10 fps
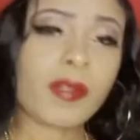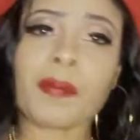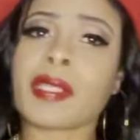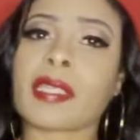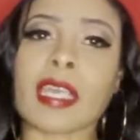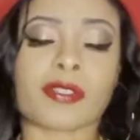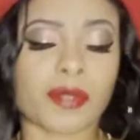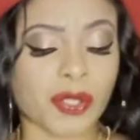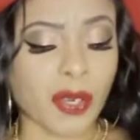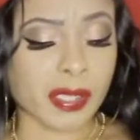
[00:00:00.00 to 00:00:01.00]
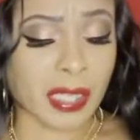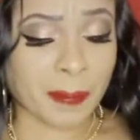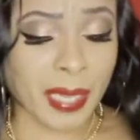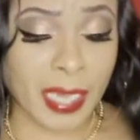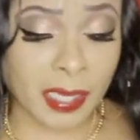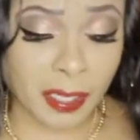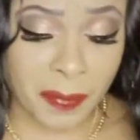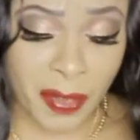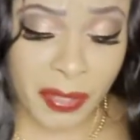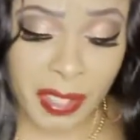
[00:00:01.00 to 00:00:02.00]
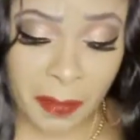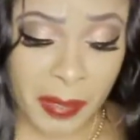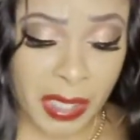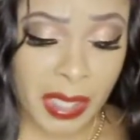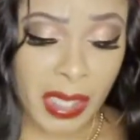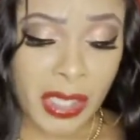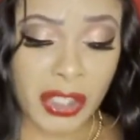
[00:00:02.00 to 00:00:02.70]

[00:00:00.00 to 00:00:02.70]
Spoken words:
Miss Natural starts complaining about Yummy.